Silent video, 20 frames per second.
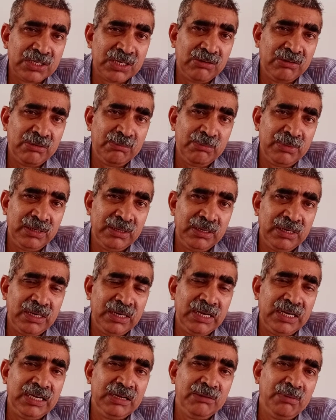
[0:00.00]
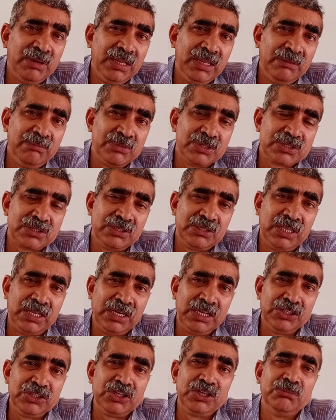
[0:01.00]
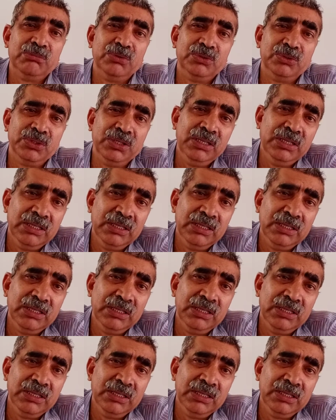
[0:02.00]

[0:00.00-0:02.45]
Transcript: government led by Mr. Narendra Modi.